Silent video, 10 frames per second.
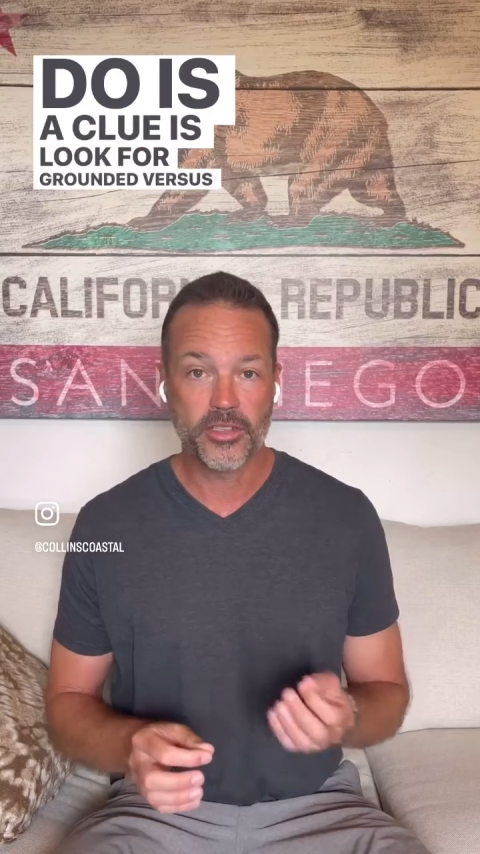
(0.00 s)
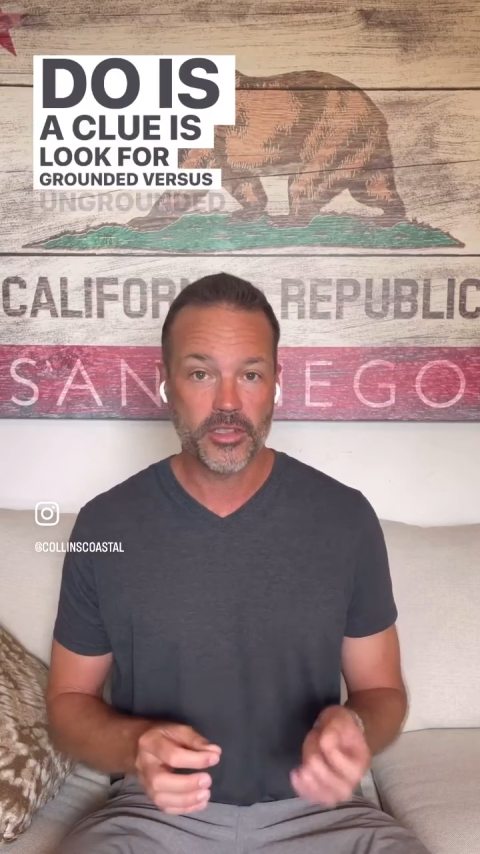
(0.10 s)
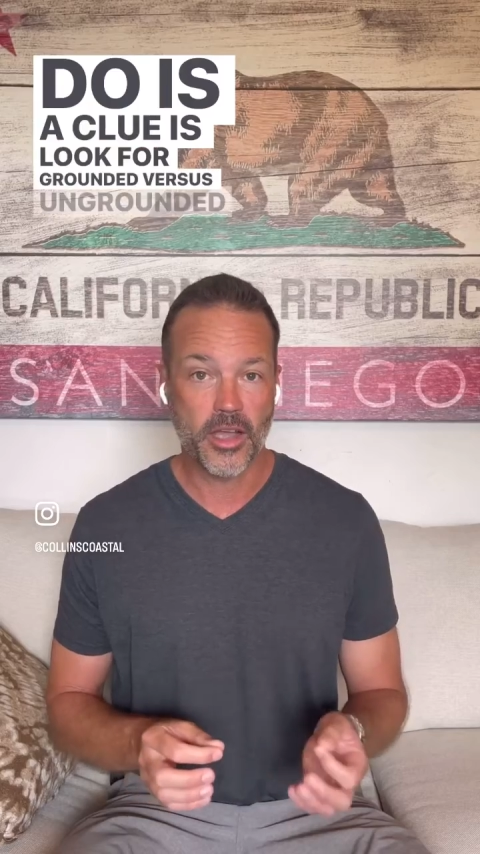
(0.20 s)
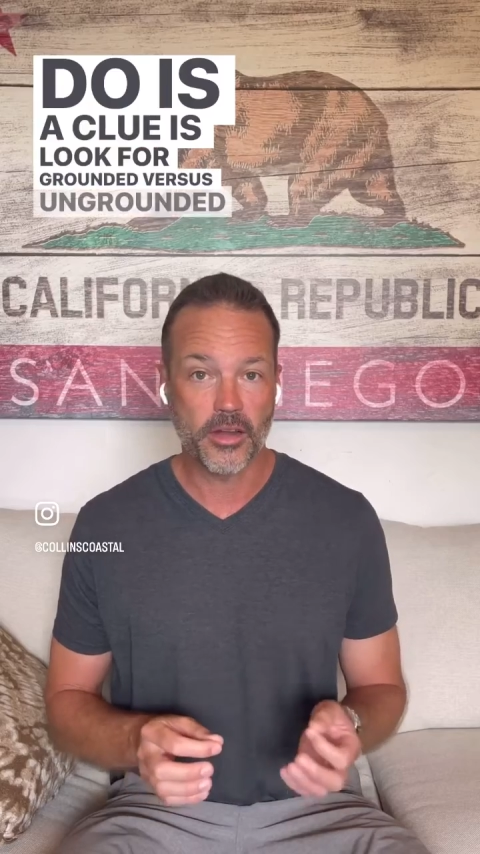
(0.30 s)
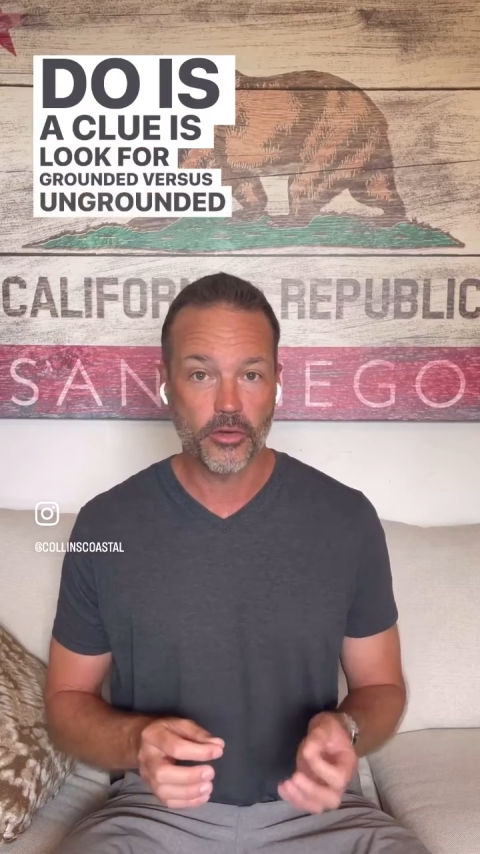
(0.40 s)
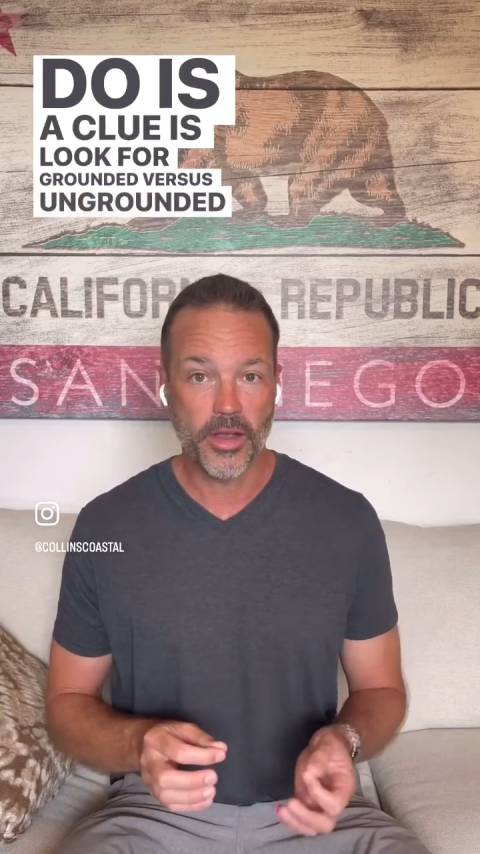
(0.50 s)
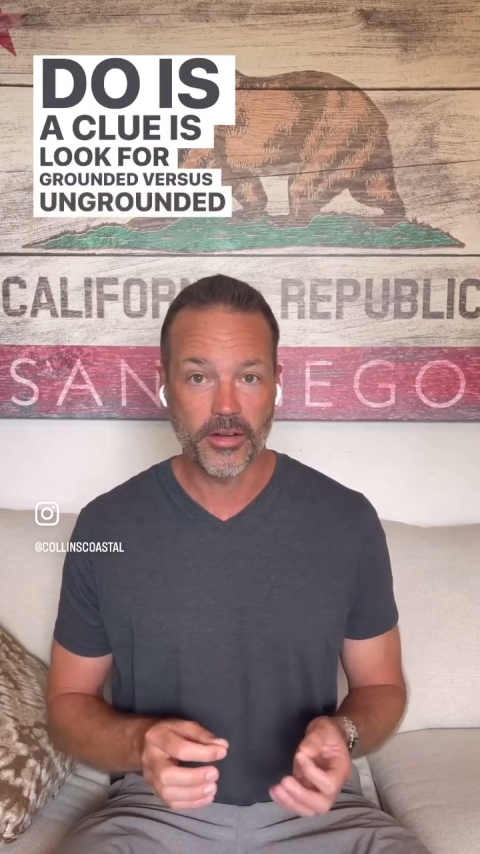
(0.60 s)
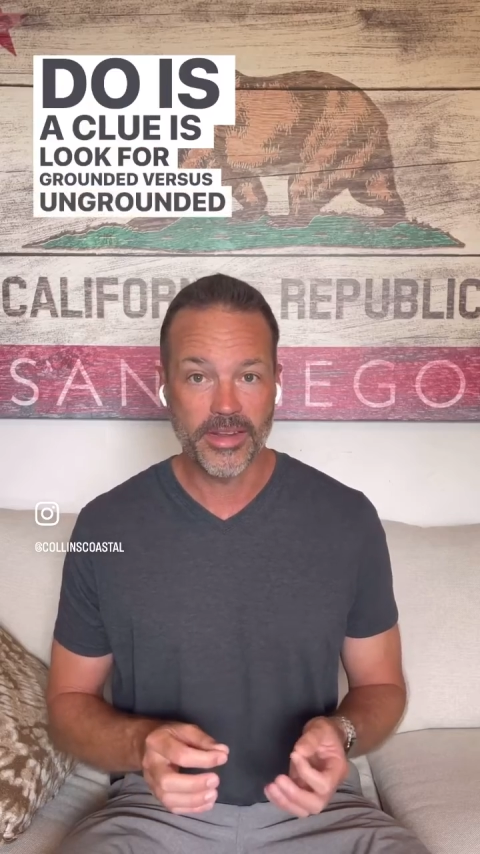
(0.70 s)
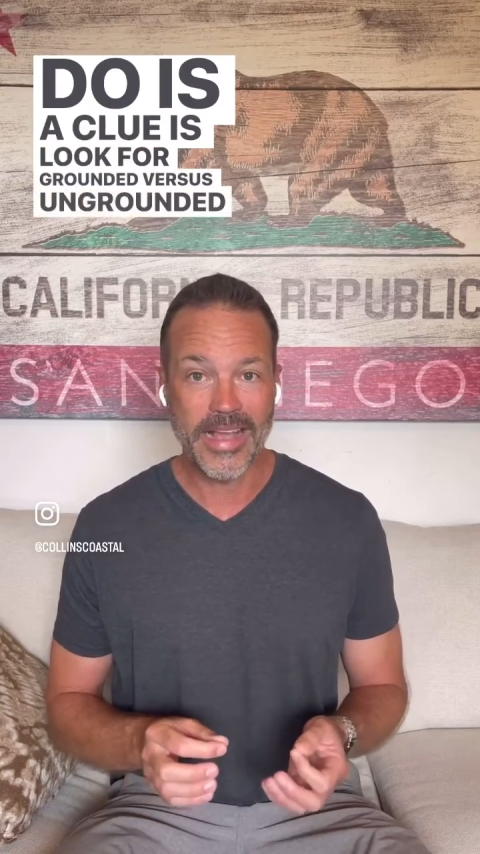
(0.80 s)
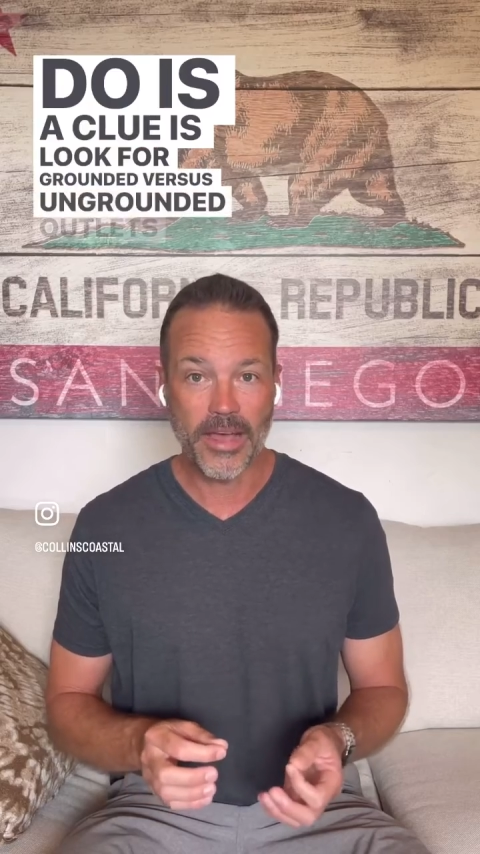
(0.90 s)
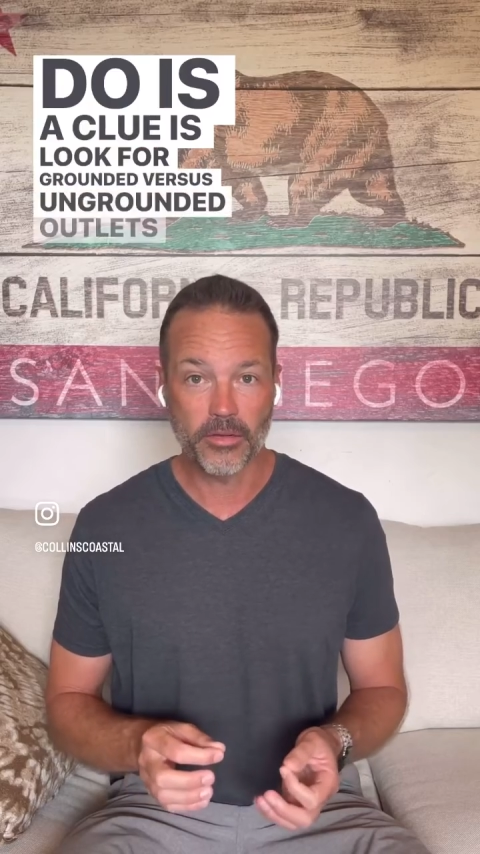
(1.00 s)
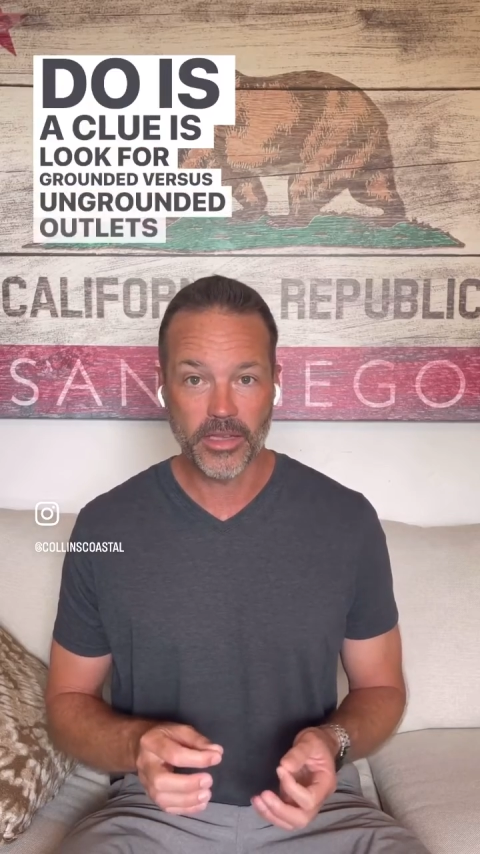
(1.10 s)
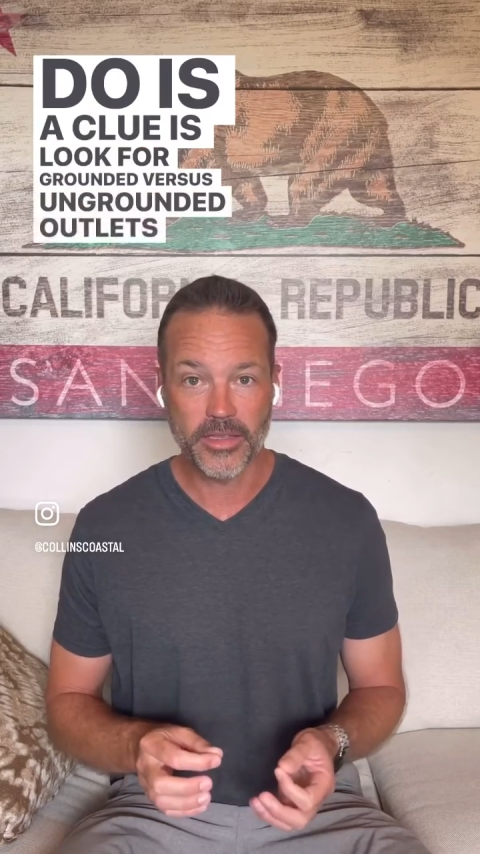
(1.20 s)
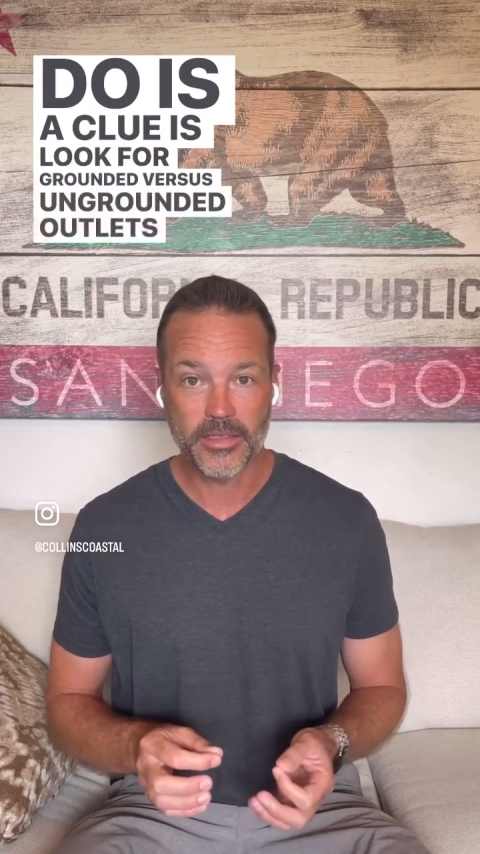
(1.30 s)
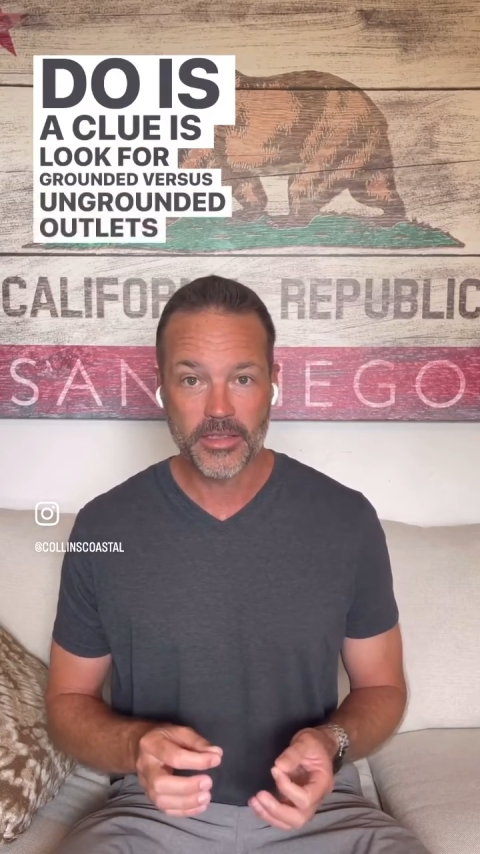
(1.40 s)
ungrounded
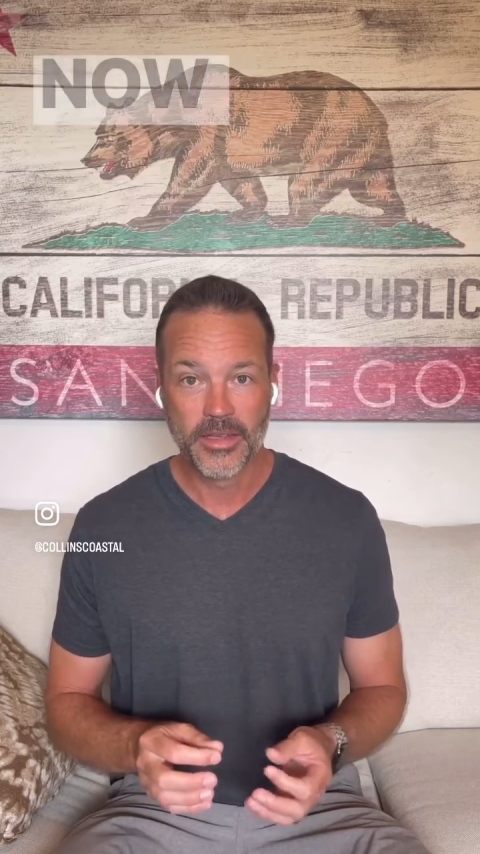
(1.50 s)
outlets.